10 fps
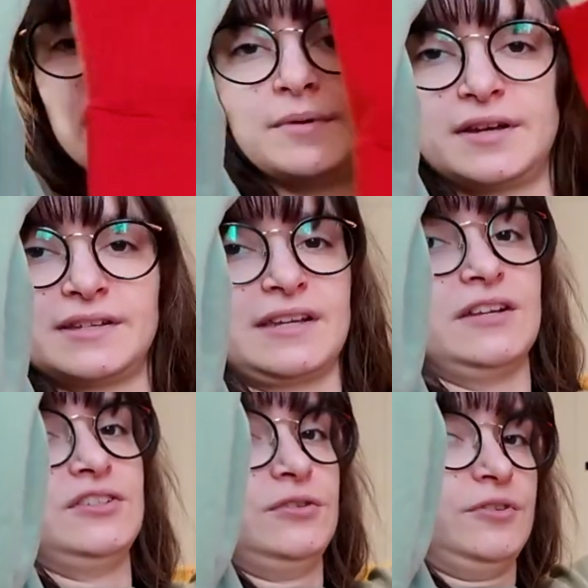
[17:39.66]
because I
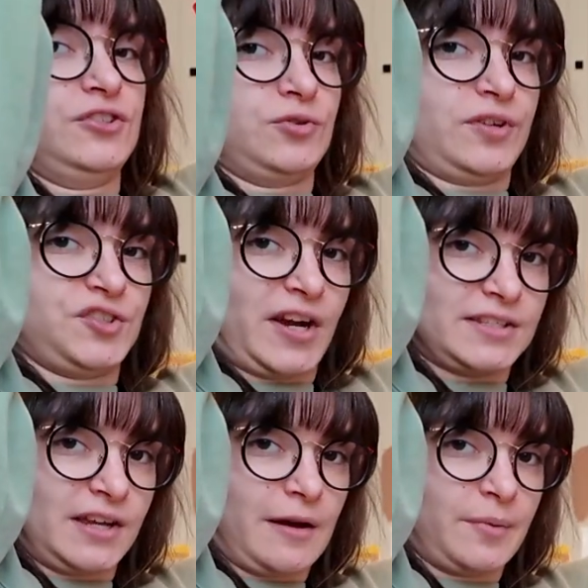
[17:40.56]
do enjoy
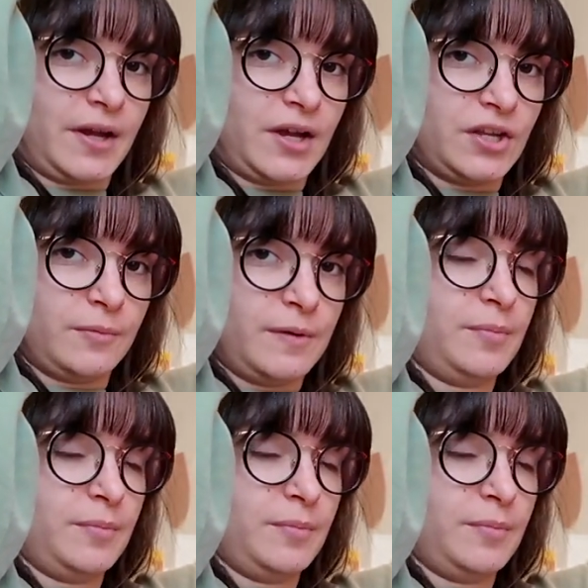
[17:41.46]
dressing up like a human